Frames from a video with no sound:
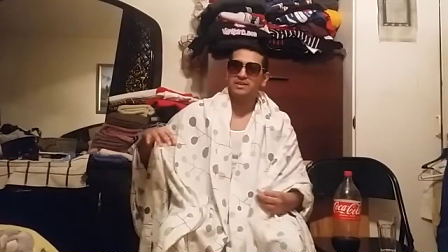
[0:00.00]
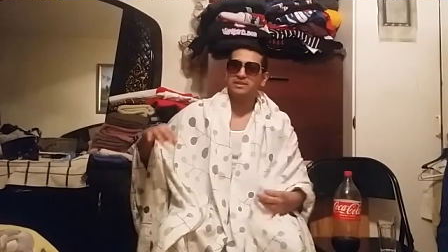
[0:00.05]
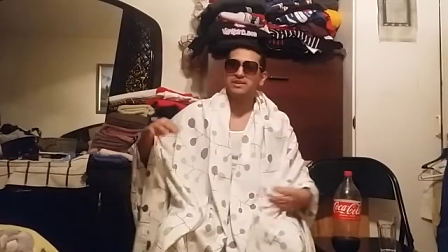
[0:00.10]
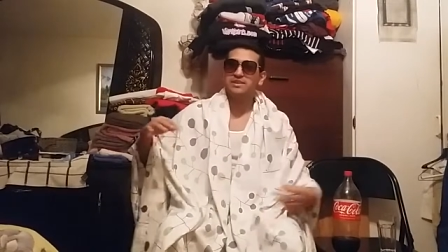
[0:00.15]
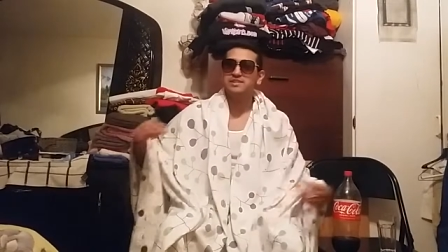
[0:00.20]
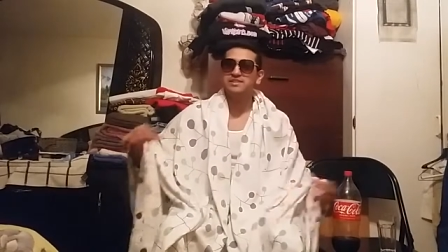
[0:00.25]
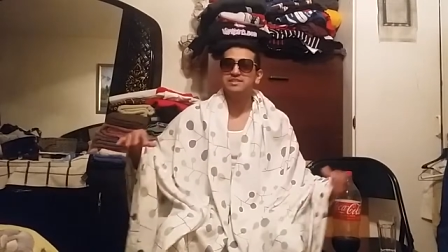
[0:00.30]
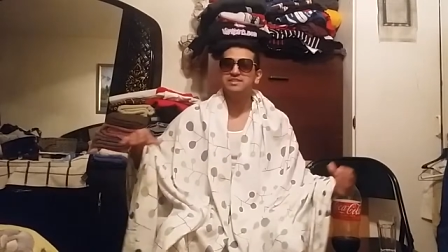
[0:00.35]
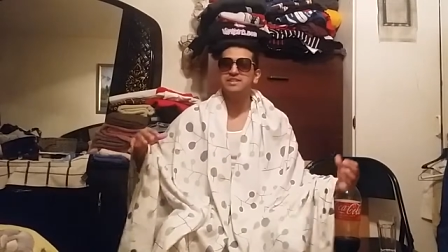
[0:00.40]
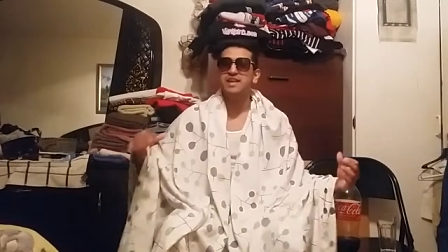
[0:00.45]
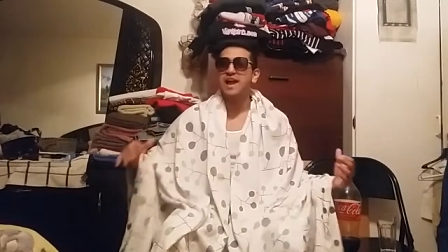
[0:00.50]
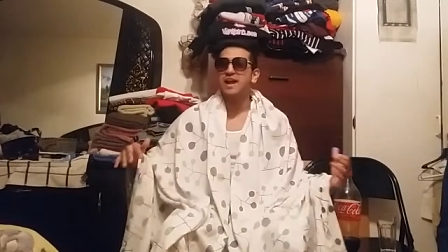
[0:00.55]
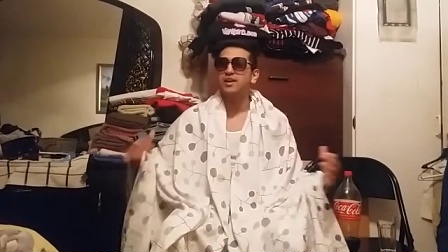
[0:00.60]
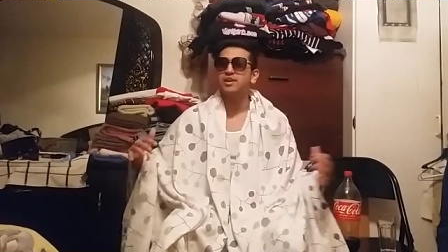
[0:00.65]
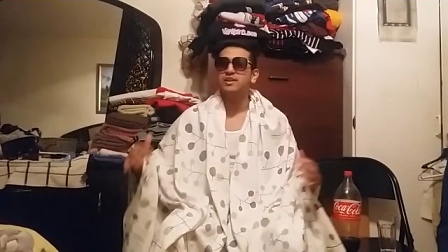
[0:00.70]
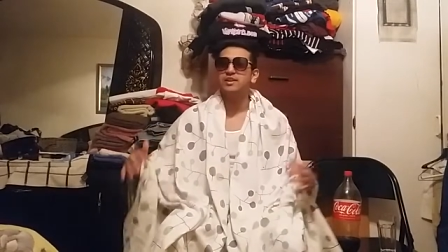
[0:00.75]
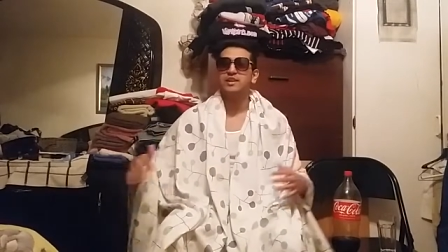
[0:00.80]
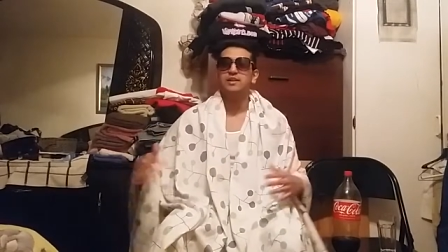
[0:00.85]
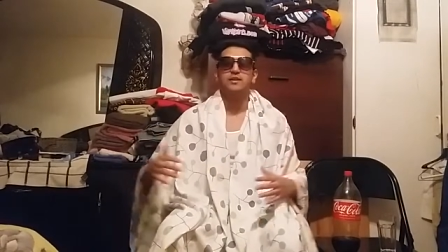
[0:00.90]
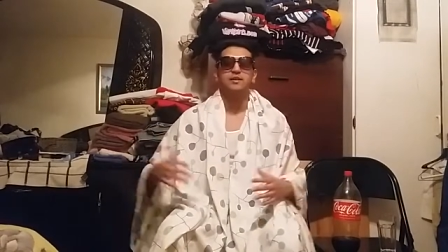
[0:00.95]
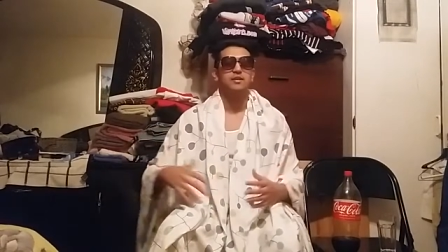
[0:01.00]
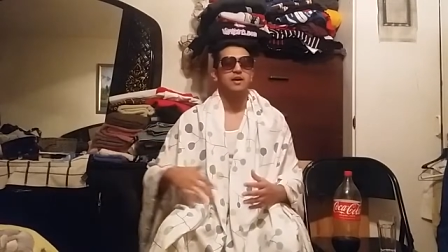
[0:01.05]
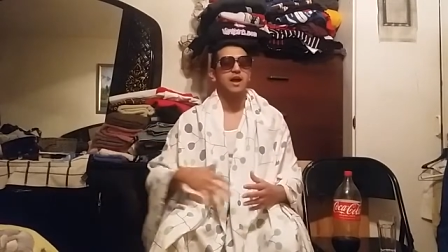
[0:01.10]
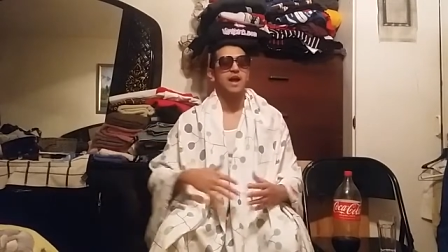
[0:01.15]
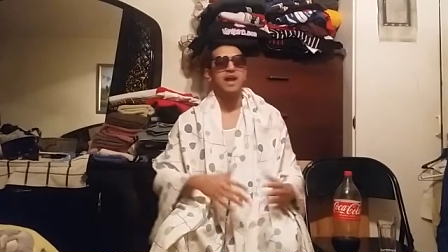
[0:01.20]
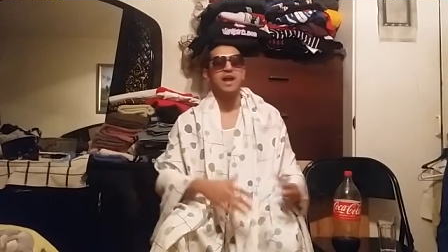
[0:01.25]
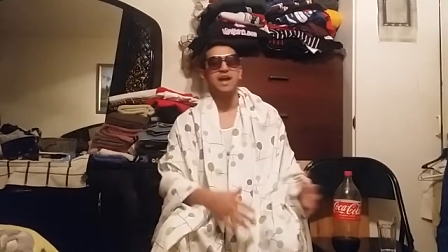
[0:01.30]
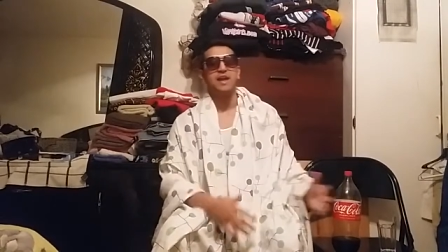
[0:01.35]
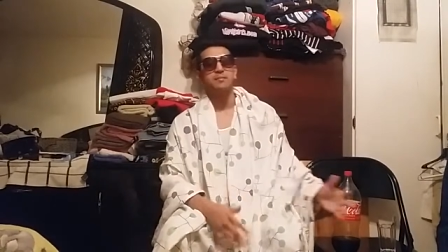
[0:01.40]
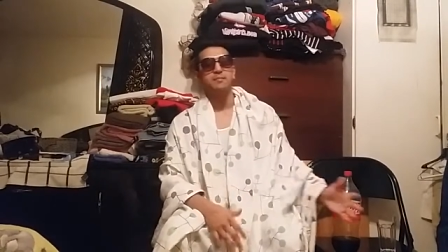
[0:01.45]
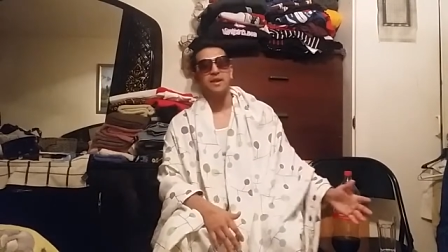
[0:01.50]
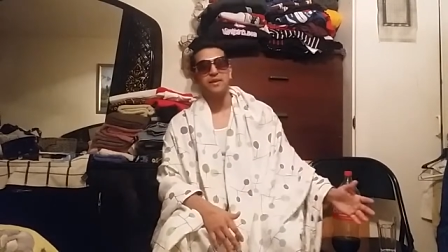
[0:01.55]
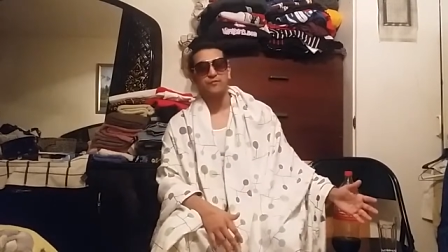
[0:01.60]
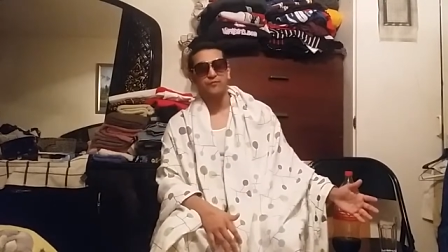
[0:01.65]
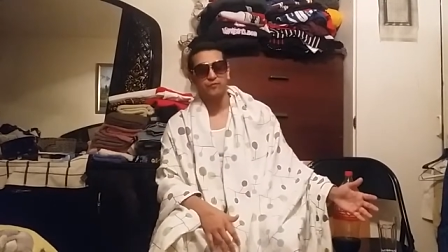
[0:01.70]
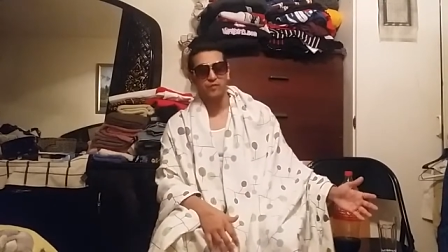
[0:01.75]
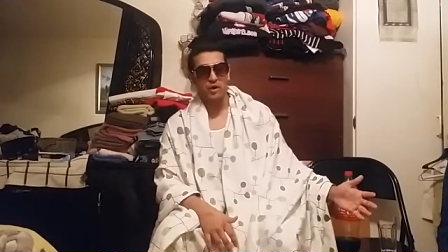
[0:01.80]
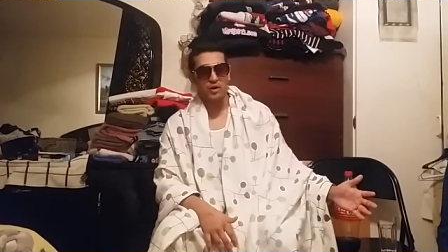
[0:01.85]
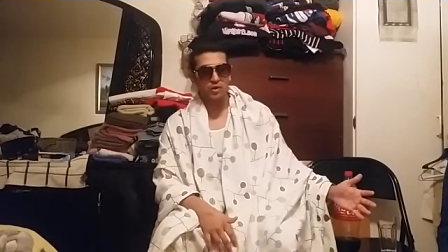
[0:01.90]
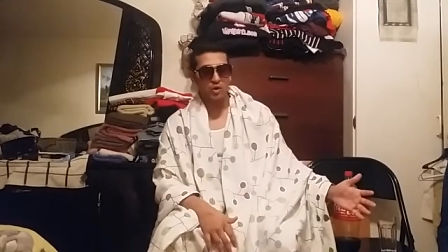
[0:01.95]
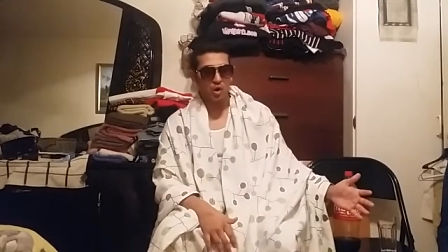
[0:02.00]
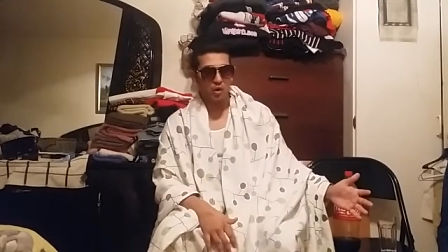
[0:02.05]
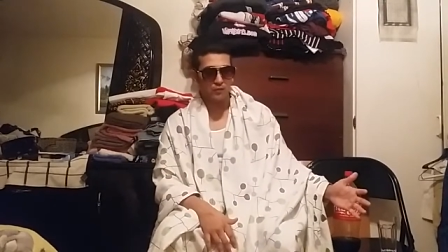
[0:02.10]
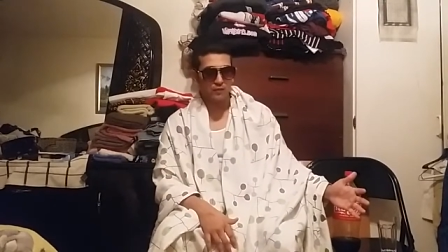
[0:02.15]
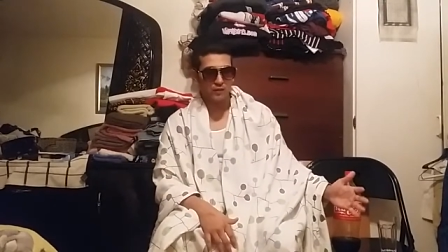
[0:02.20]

This is not gonna... I had my friend